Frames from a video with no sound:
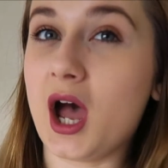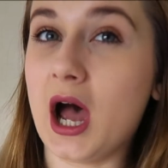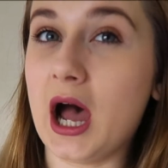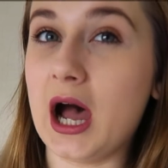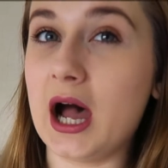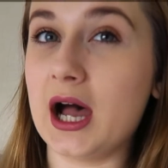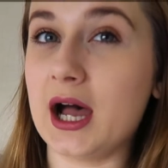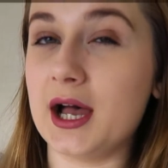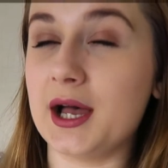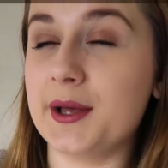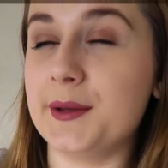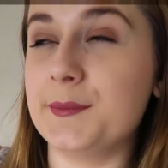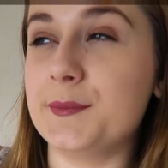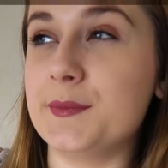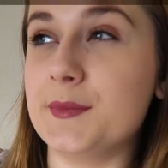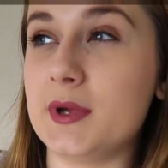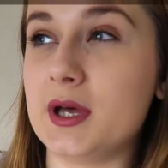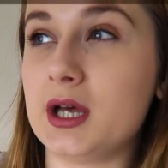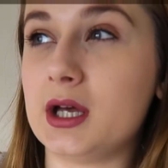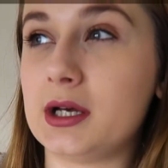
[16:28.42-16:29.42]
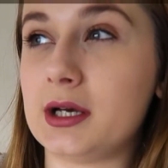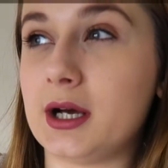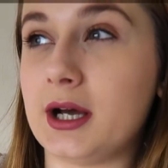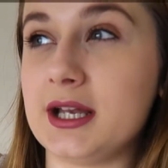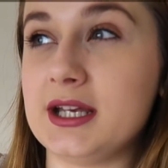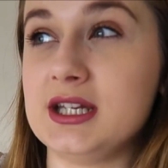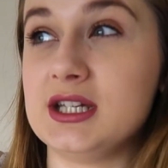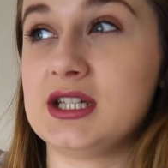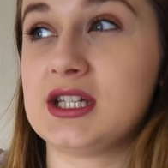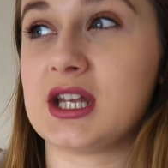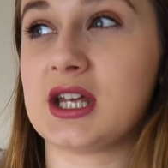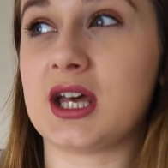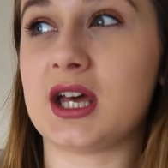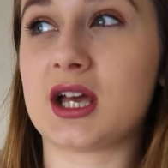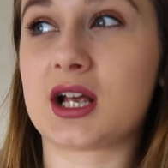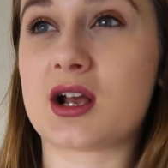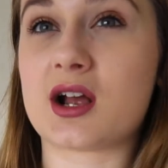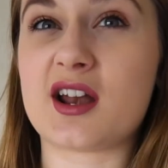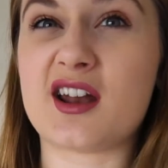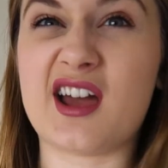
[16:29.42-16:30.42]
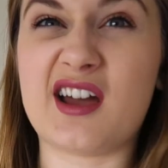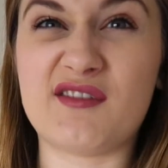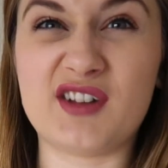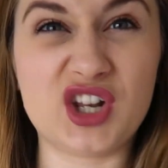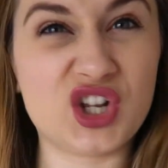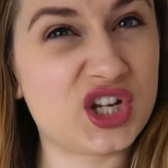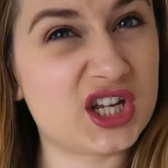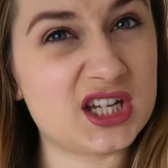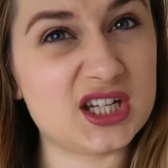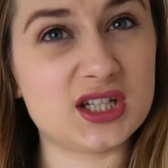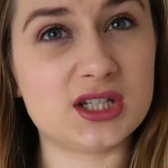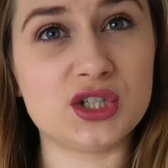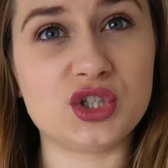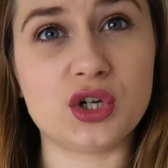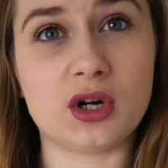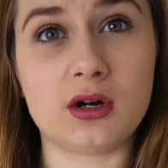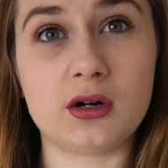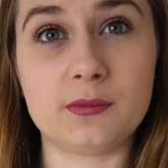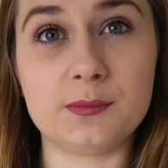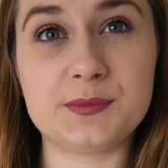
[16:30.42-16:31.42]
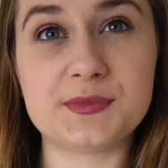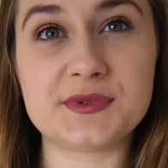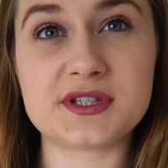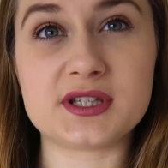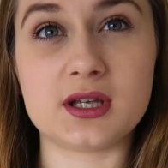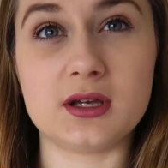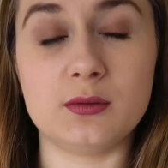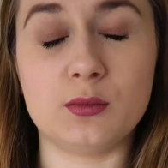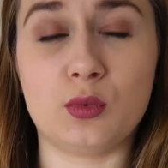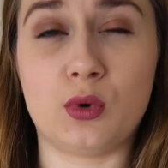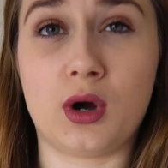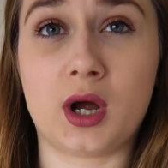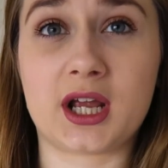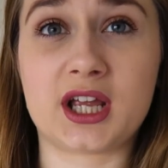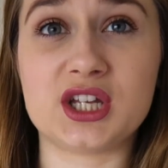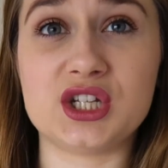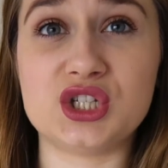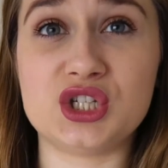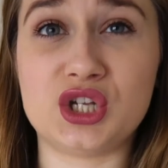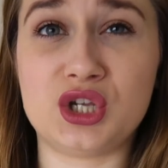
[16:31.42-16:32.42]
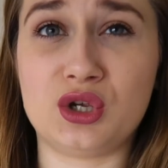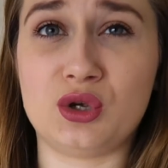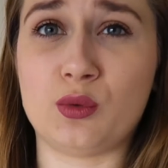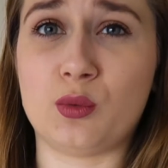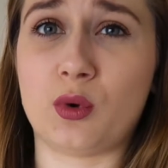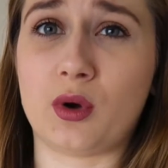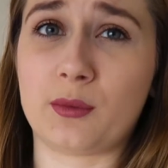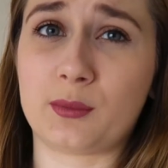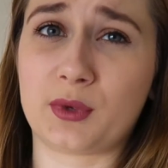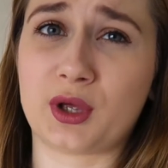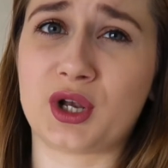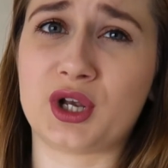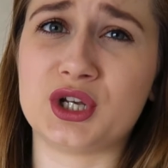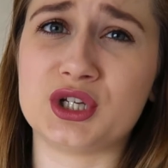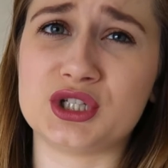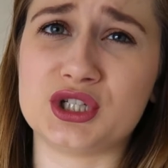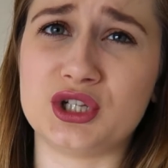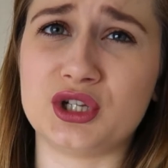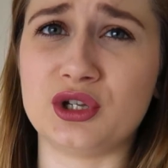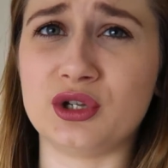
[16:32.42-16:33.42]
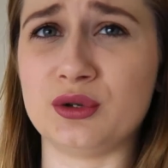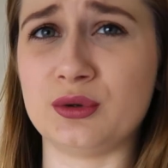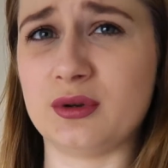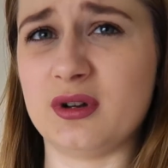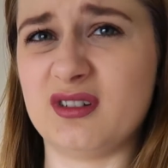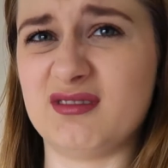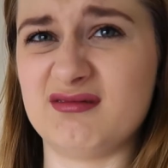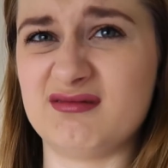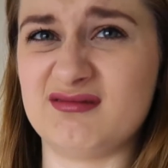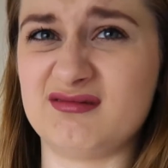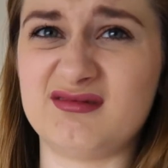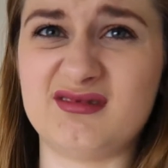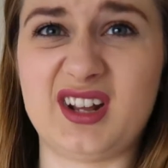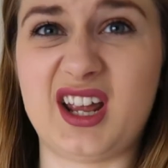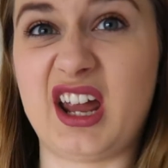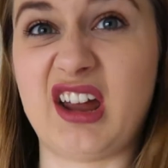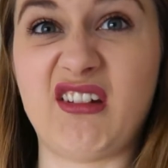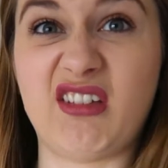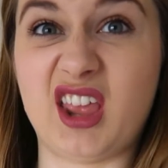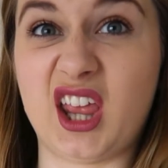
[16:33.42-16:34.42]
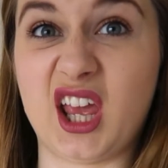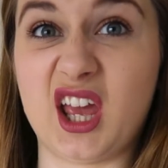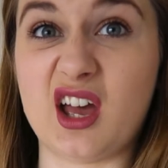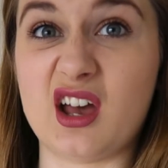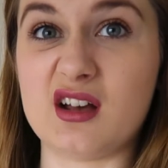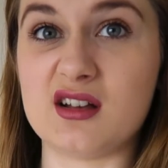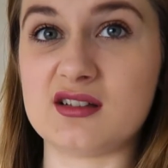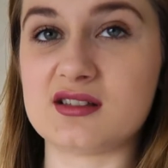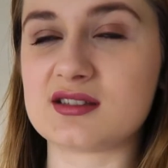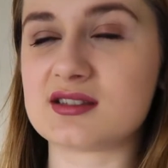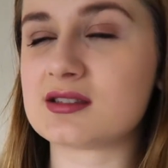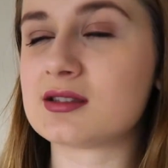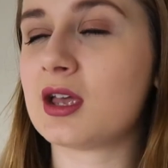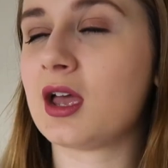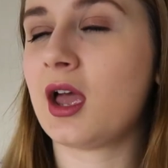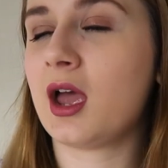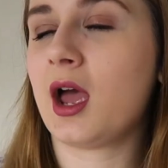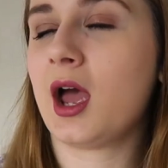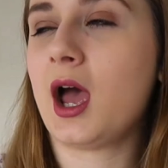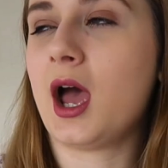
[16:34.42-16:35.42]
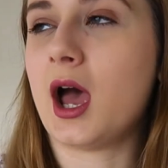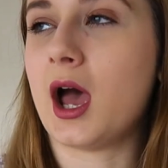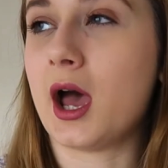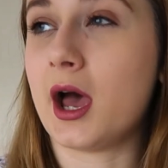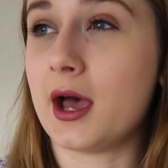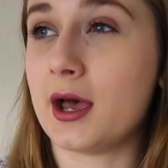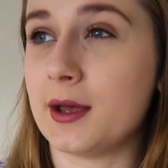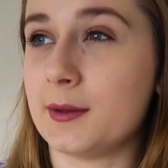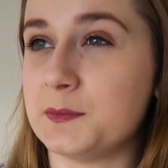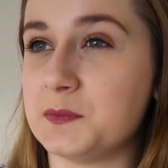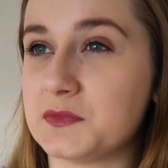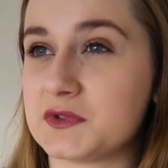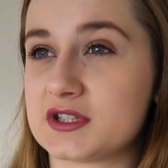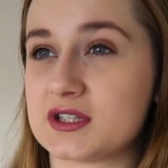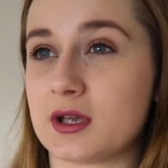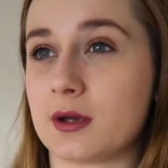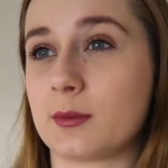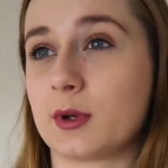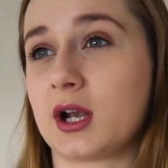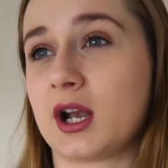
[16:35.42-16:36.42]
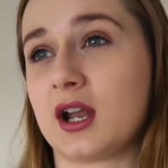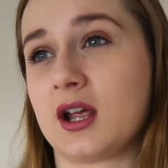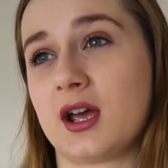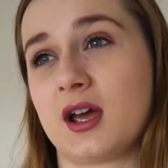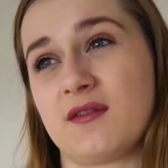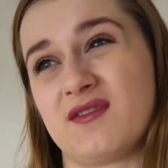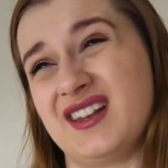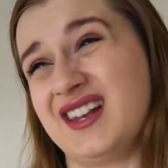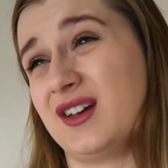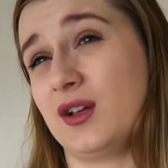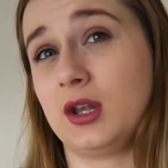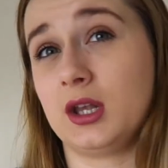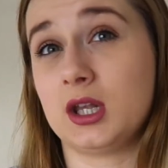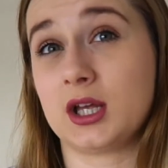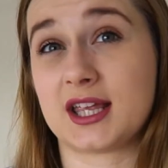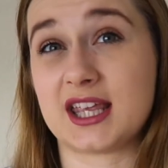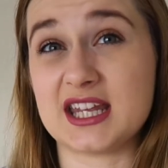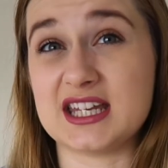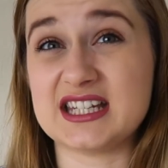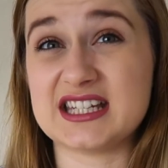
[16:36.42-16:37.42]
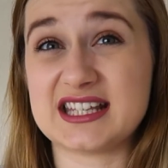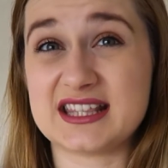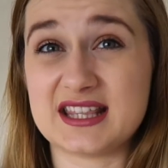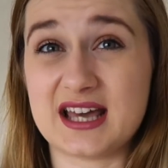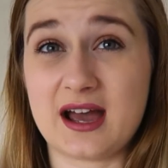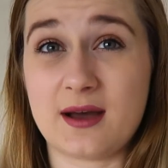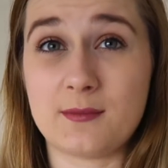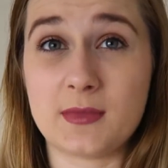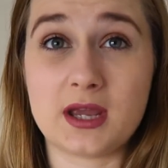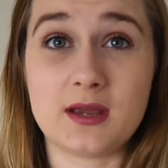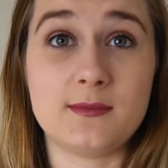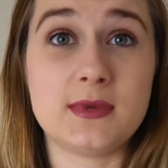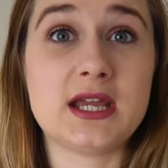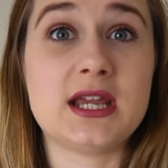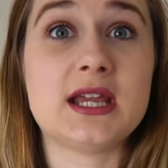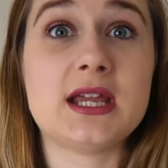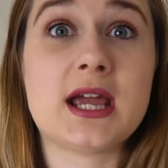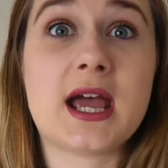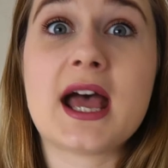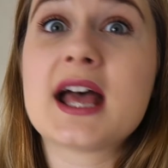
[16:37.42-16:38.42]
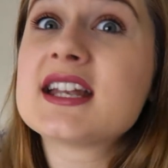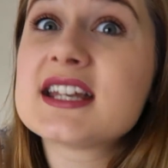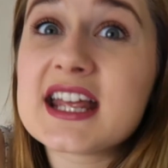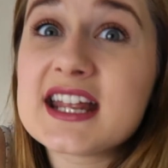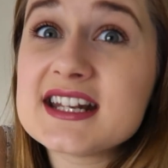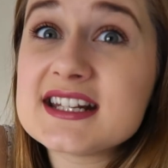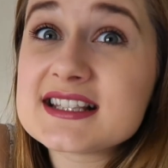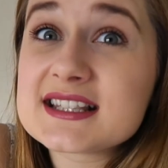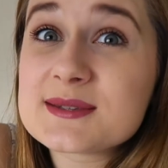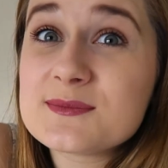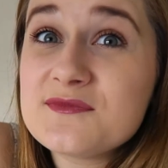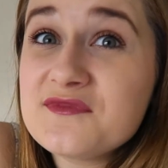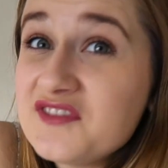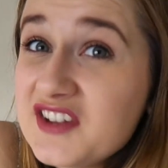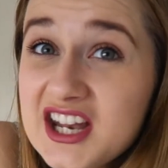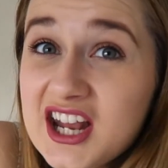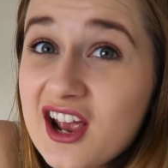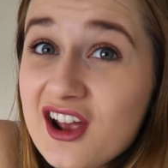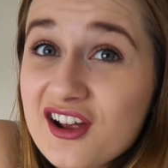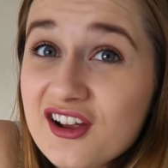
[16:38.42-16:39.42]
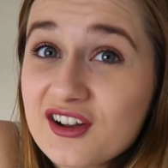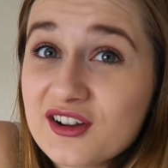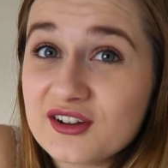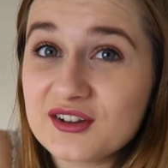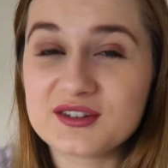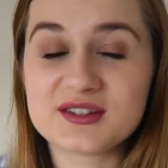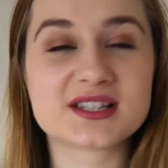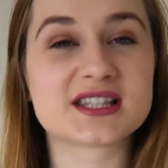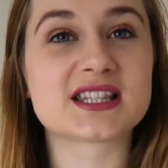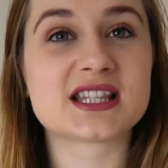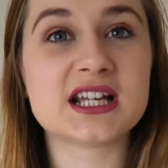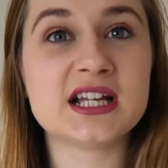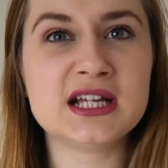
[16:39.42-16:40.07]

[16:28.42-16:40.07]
I need to kind of have a look into jobs and what I can do and what I'm gonna do and everything else. So I'm gonna have a little look into that maybe and edit some videos.